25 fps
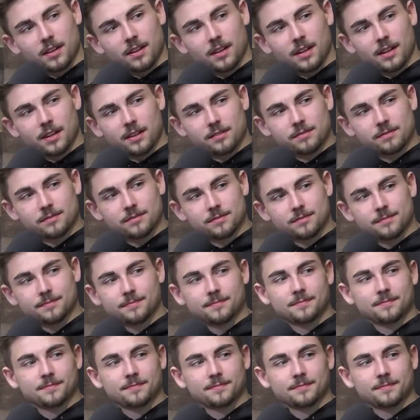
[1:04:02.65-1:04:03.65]
again?
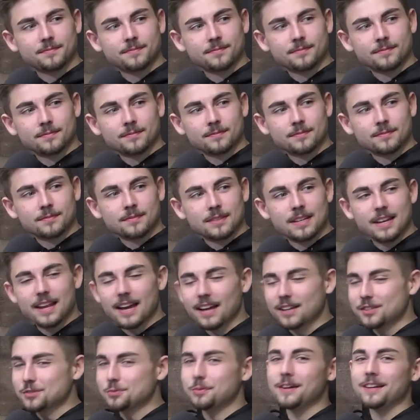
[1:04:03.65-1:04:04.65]

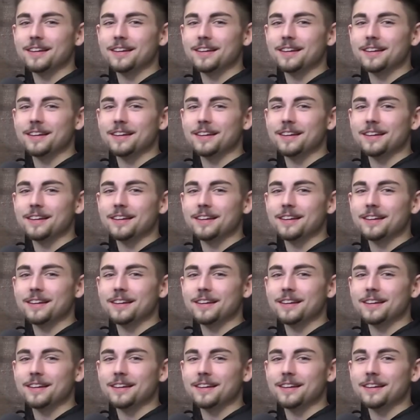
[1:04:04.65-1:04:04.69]
Next week.